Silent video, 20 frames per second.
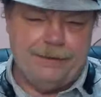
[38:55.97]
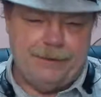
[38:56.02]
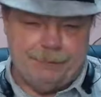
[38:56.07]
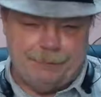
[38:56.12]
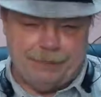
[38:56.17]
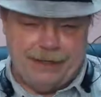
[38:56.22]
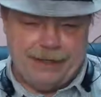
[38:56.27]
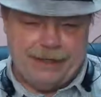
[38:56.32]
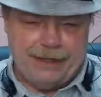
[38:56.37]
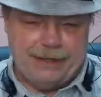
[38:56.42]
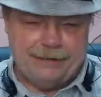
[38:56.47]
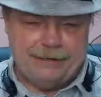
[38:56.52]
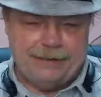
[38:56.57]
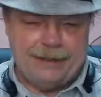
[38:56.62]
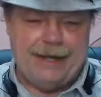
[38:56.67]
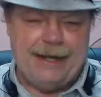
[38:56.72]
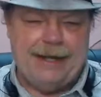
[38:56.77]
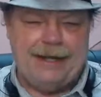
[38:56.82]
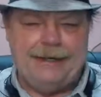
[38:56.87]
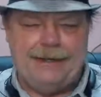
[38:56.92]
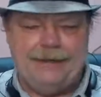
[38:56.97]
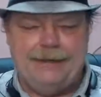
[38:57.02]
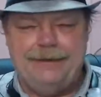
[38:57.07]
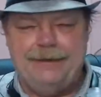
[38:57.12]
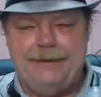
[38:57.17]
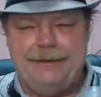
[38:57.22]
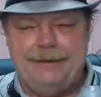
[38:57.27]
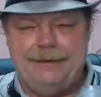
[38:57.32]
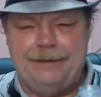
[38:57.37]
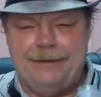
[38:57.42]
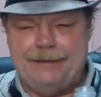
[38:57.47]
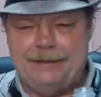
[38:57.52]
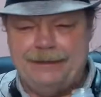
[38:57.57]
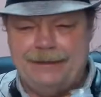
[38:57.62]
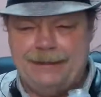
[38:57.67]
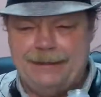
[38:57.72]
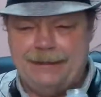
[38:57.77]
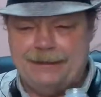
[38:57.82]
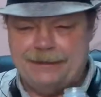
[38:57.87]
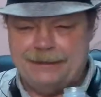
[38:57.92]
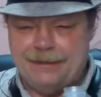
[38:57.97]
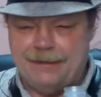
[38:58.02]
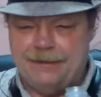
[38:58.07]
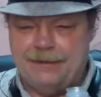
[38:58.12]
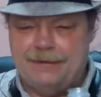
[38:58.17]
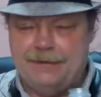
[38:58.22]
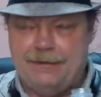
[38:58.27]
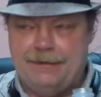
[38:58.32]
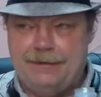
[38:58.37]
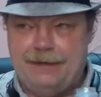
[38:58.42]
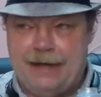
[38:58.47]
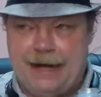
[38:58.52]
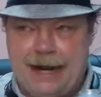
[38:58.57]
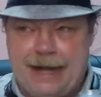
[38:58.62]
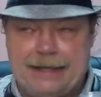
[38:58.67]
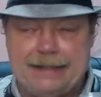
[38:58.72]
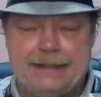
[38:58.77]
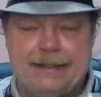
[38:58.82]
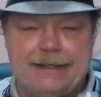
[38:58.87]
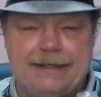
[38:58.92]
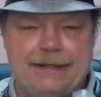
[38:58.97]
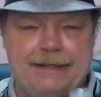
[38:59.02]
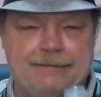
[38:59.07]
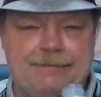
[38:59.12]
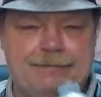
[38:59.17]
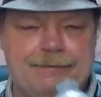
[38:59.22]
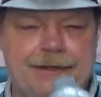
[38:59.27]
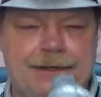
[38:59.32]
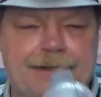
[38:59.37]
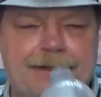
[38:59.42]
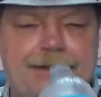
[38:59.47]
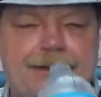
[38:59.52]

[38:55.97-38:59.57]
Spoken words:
You break out that and they start acting different.